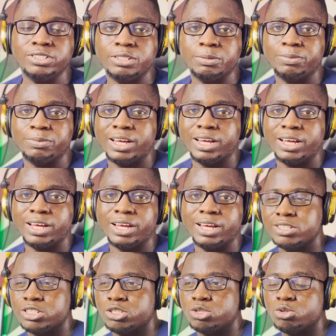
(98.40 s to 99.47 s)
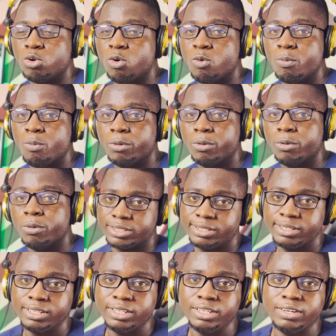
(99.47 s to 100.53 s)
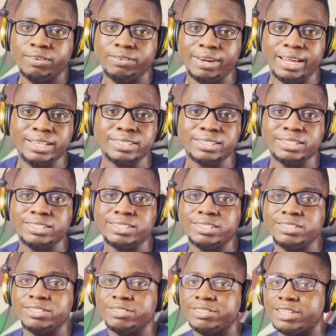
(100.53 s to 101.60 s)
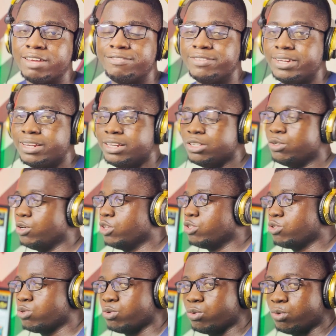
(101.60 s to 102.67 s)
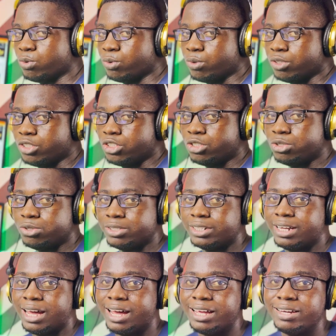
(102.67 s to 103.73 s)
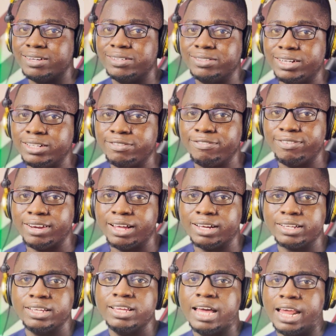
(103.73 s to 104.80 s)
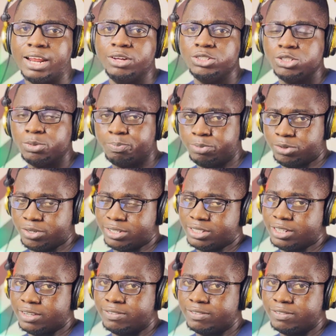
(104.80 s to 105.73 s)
price to is so much, right? It is definitely going to trigger a red flag. And I want you to put yourself